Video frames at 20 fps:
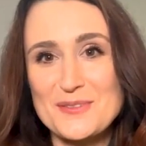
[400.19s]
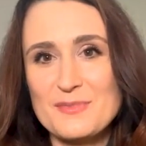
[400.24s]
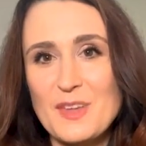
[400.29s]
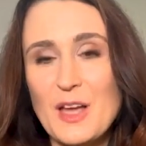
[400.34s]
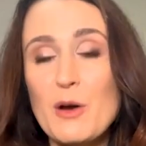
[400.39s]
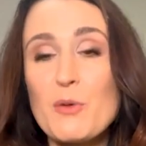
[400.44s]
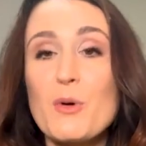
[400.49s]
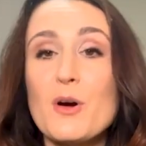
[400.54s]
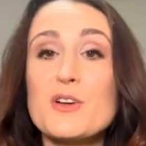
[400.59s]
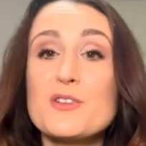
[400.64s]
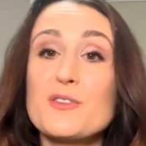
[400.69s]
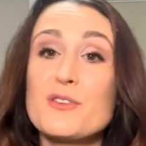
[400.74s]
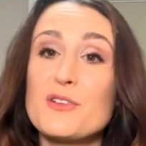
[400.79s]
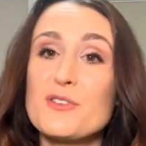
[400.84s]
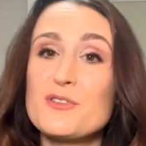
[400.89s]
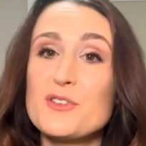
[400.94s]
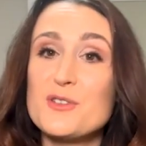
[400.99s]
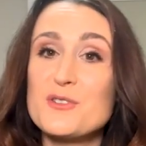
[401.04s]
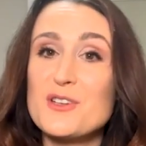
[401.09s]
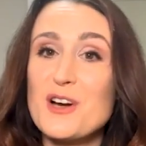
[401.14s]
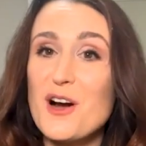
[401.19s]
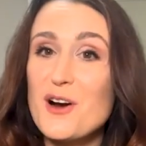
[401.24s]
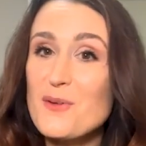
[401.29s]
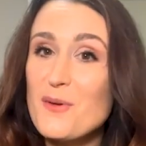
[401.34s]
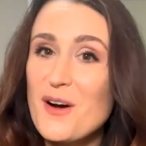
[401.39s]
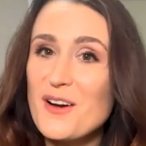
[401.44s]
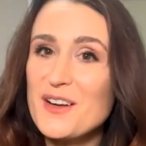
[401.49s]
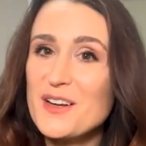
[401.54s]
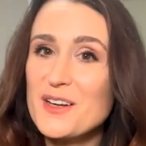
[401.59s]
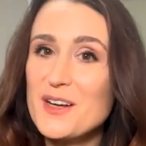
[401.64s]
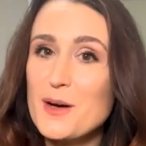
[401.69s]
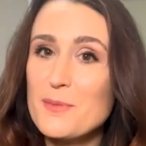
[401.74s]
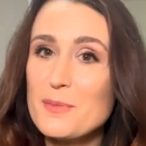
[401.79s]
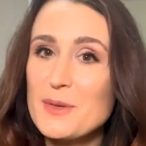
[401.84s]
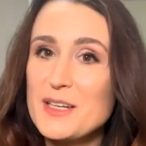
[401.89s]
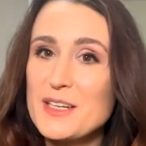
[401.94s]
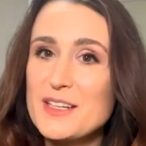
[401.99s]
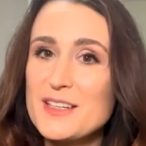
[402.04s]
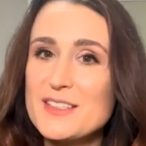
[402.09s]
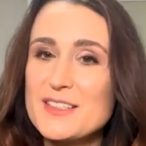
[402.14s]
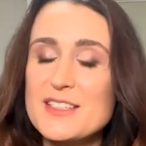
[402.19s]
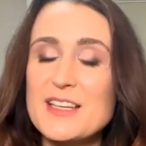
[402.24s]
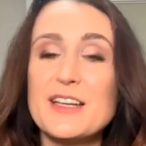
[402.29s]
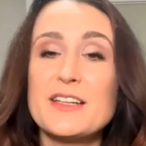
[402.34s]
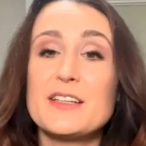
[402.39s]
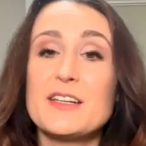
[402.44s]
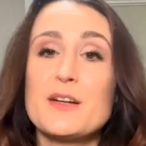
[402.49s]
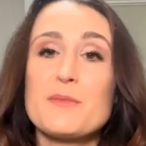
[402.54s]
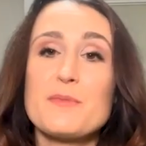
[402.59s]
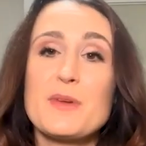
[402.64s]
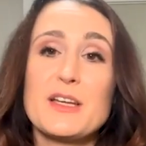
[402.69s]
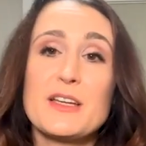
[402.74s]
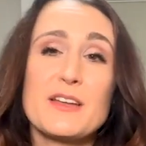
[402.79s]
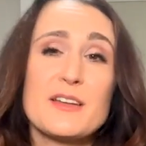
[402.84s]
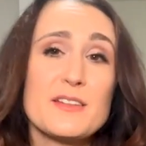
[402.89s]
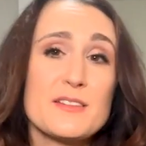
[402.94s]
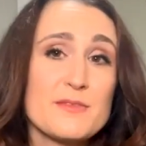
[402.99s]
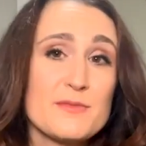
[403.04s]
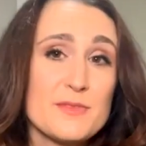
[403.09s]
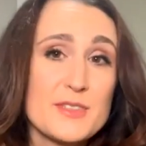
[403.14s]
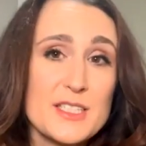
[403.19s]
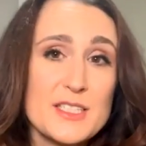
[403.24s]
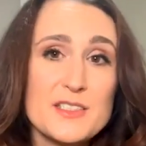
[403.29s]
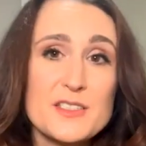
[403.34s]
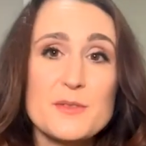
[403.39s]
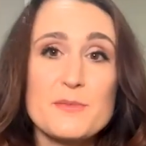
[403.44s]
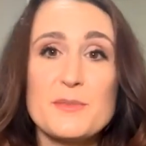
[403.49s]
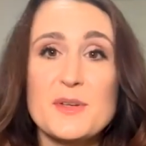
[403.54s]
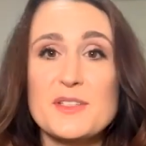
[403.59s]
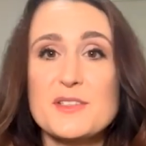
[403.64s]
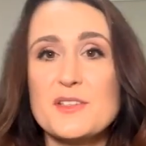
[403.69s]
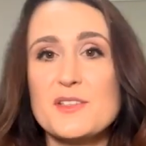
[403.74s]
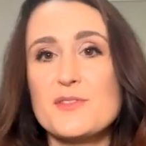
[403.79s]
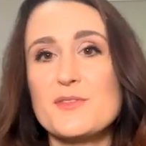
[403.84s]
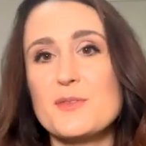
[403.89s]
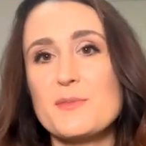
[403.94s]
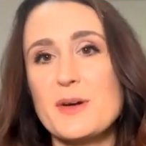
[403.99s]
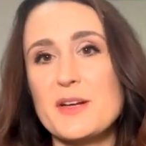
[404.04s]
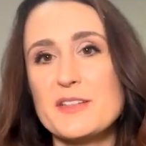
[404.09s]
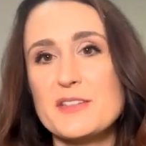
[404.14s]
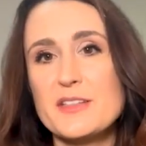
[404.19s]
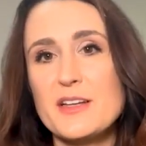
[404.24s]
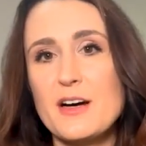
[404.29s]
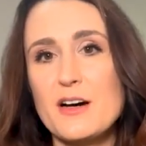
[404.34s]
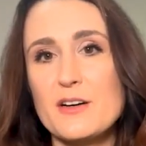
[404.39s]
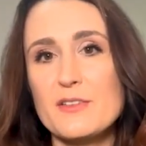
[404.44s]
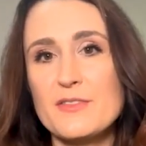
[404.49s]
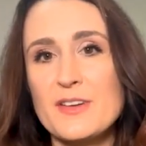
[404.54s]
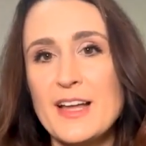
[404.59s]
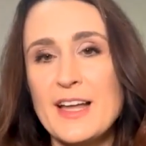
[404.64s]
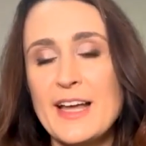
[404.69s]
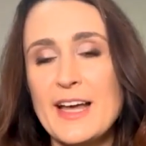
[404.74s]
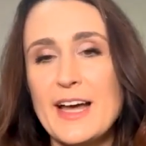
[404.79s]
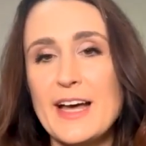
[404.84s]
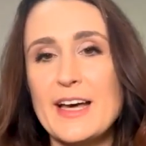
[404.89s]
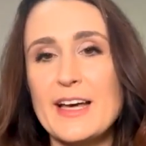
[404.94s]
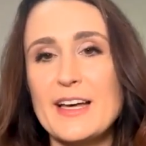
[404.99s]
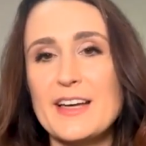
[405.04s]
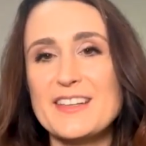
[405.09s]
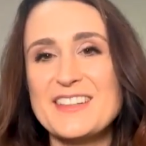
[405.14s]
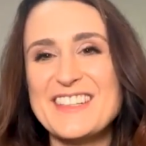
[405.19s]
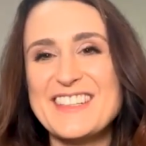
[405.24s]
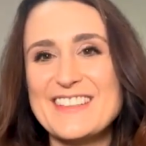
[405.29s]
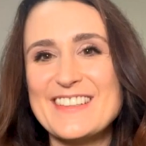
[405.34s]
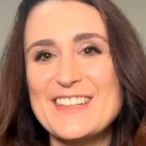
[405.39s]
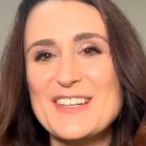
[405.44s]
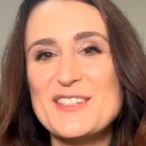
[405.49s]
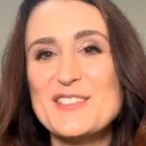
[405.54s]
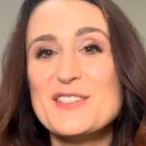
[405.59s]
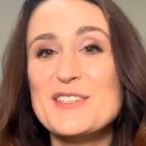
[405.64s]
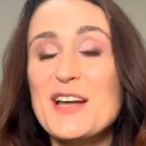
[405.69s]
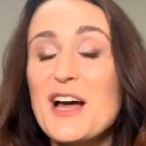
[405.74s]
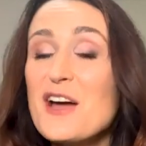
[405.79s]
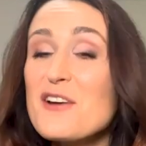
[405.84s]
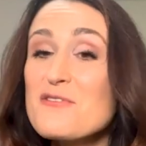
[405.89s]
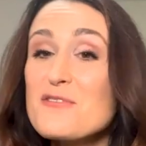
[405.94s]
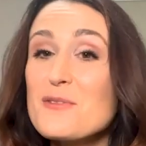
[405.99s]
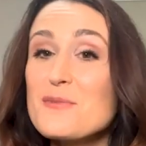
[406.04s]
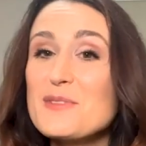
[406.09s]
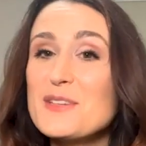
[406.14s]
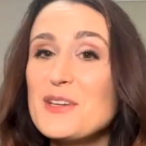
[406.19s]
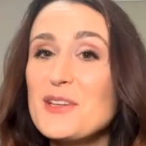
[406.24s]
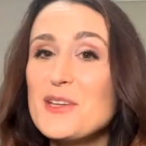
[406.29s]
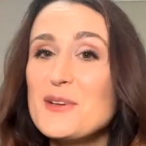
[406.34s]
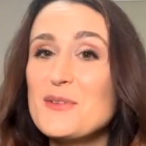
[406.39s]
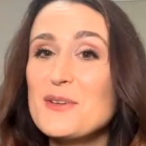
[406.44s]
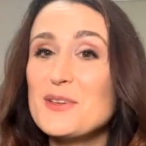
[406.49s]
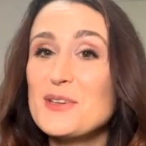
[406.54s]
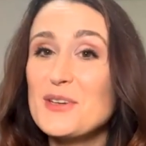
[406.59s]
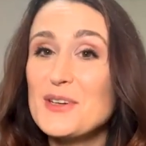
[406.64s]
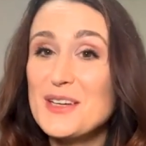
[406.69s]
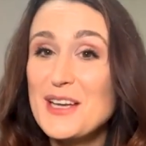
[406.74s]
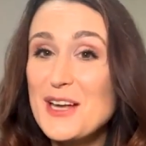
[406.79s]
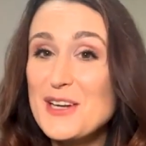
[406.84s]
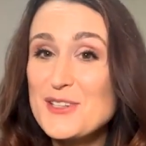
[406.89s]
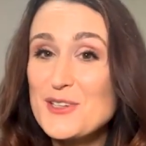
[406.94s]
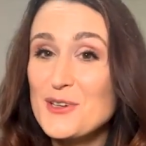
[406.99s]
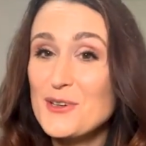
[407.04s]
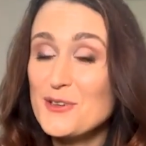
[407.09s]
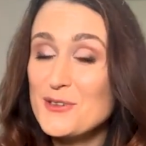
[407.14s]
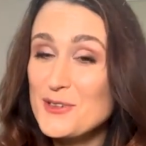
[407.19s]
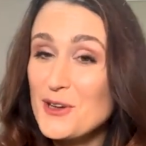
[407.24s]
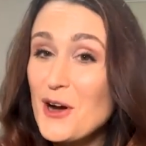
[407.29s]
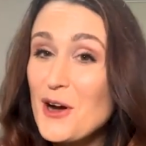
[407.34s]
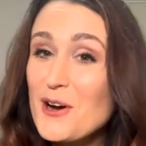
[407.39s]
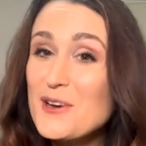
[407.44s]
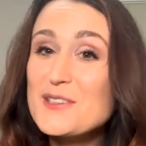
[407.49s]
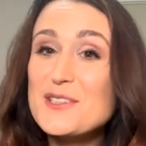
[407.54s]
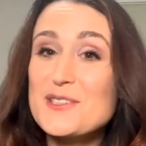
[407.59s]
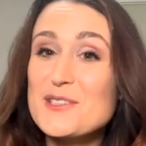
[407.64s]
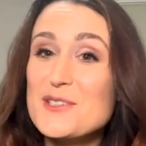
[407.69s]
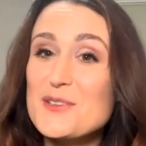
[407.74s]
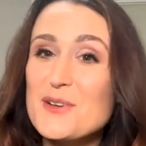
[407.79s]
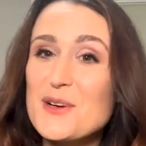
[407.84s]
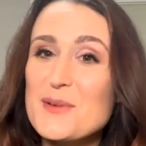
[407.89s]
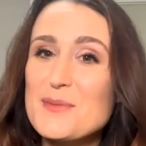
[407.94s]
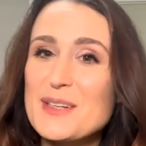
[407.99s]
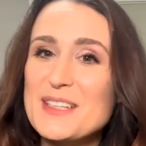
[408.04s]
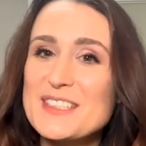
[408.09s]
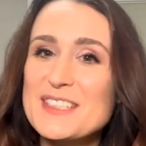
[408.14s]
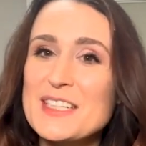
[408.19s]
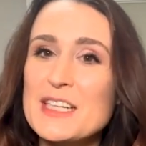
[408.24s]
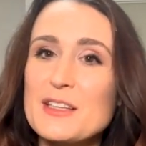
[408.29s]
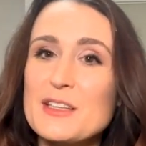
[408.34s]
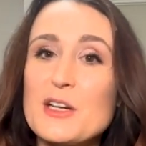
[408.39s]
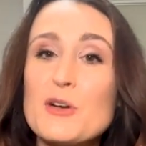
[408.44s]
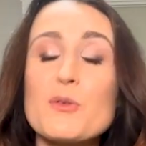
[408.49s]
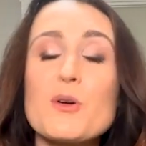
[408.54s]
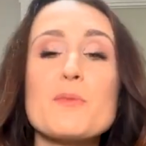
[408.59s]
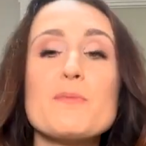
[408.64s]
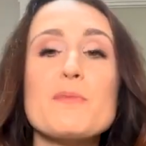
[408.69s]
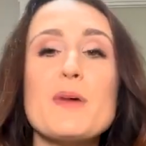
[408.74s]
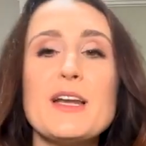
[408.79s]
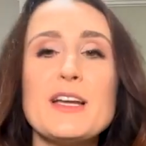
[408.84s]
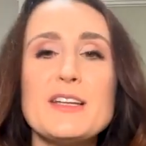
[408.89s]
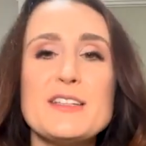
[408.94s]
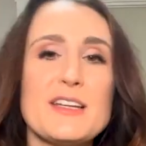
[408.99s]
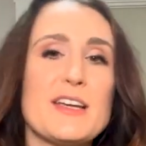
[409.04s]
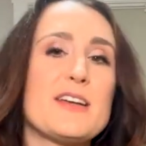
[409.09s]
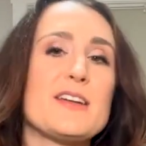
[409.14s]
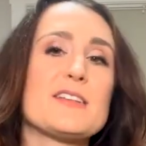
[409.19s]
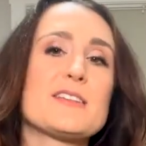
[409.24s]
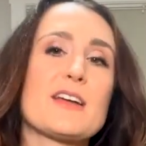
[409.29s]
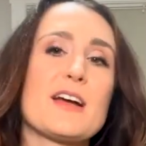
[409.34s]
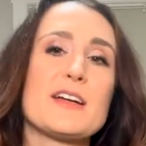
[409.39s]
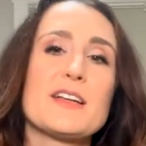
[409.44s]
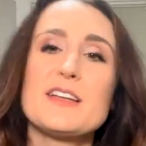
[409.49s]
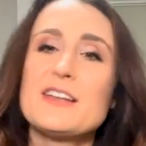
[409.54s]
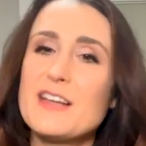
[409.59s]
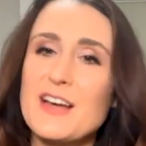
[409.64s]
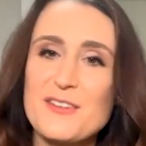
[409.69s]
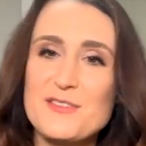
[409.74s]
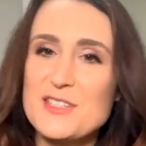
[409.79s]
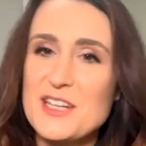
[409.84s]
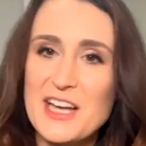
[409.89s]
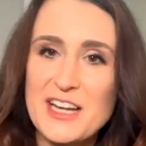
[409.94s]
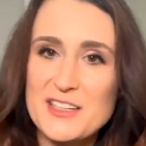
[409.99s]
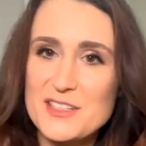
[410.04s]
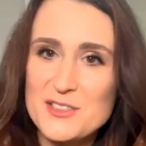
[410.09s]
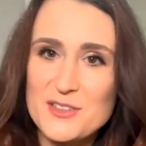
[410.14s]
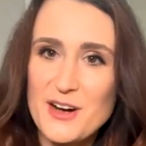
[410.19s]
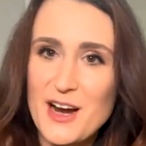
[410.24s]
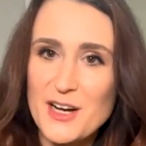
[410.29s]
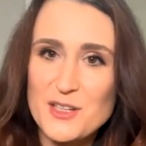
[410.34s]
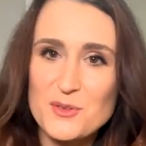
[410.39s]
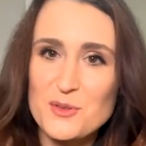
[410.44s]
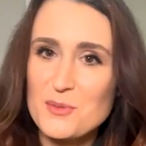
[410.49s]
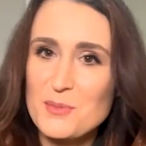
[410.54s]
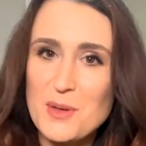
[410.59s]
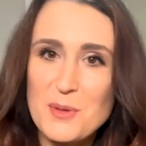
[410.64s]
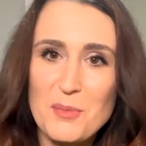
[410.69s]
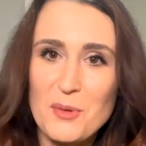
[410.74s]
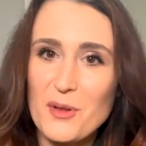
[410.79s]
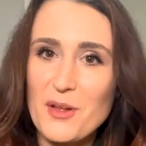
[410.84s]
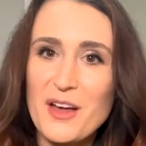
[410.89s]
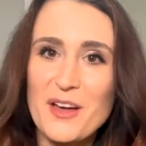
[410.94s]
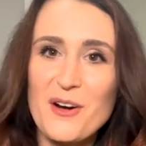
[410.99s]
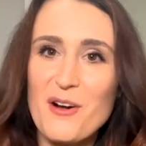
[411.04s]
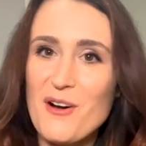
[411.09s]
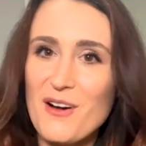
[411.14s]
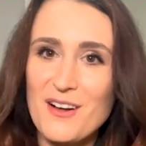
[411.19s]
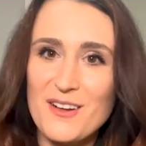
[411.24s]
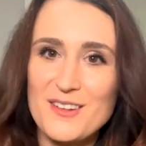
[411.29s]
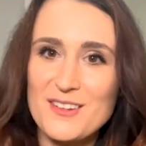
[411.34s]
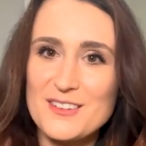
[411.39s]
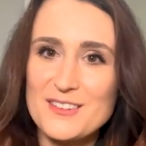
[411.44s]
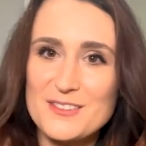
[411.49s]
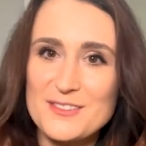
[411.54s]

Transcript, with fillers: I worked for a few dog walking companies, ended up making a decent business for myself, and aside from dealing with the occasional dog disagreement, there were many days I didn't have to interact with people at all.